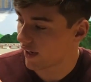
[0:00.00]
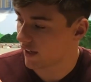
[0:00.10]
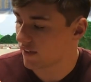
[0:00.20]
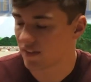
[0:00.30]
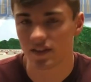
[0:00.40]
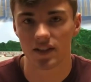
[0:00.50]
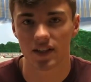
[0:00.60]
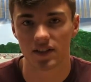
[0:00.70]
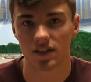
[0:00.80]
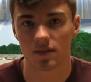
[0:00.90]
a
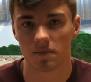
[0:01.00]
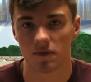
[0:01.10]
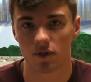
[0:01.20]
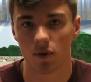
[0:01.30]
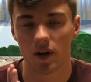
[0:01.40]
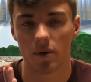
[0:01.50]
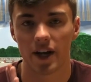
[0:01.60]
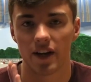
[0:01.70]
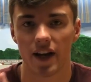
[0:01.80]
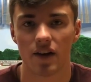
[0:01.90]
DCS system for quite a
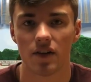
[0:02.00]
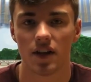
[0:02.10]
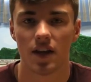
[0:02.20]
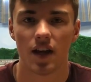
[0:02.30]
while now.